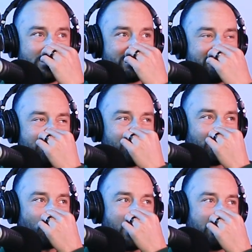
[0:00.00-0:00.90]
me this secret
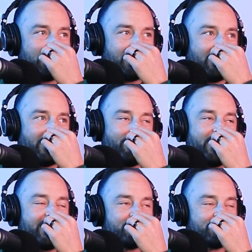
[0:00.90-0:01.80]
a while ago, and it
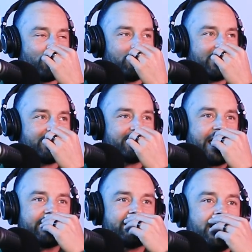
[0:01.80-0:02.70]
made so much
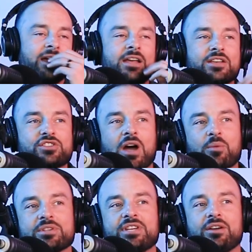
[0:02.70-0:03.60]
sense. So I
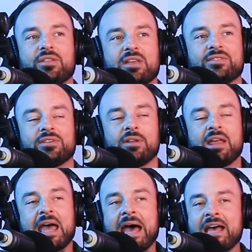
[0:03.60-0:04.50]
will tell you this:
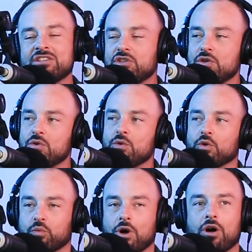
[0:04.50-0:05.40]
as you
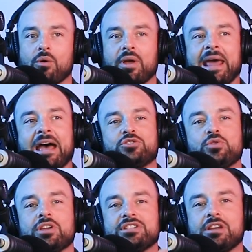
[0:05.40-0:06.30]
grow and as
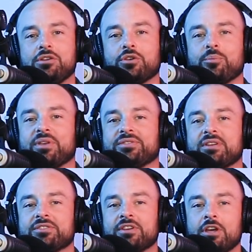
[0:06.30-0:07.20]
you continue your
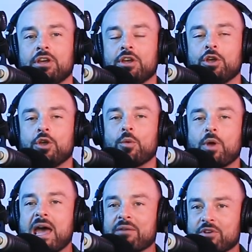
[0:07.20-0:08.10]
business,
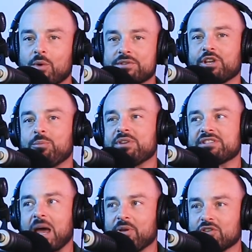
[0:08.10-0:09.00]
everyone's going to be
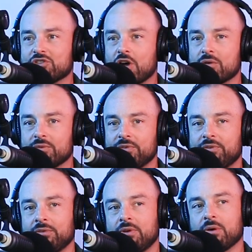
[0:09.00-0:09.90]
stepping
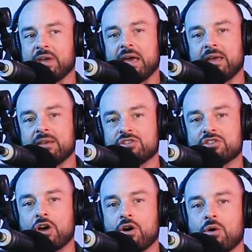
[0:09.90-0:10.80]
stones. Okay. Yeah.
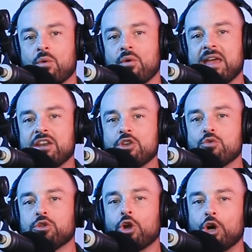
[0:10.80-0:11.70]
So, and you
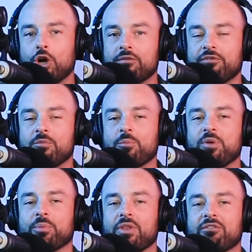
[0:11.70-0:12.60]
learn from the
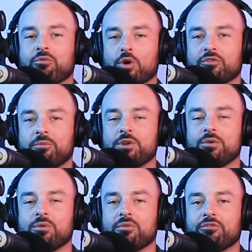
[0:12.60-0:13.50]
people that have worked from
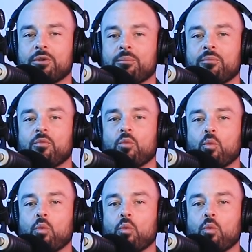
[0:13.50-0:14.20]
you, from